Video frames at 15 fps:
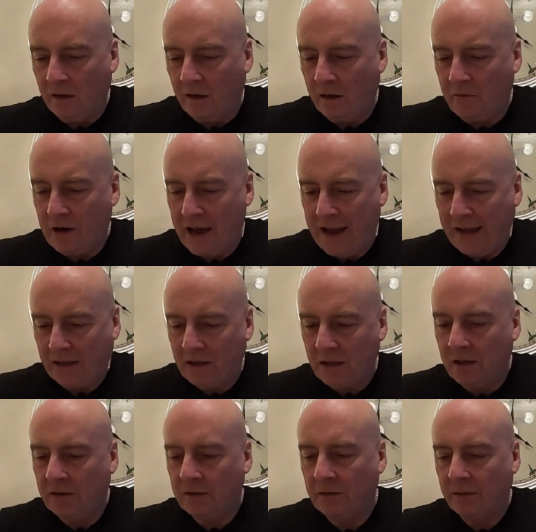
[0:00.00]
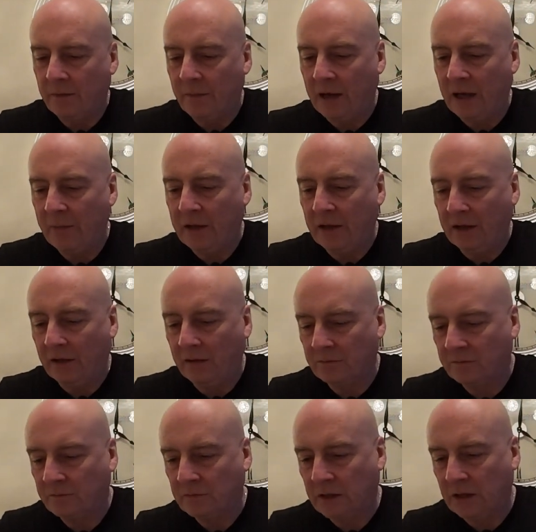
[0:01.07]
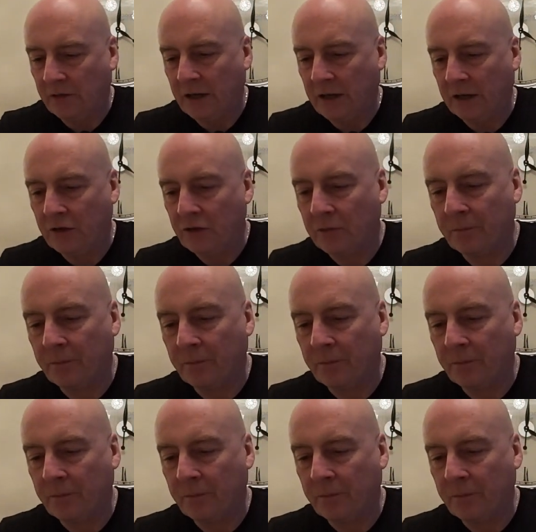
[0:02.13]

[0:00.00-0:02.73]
All right, pie B, down the hatch.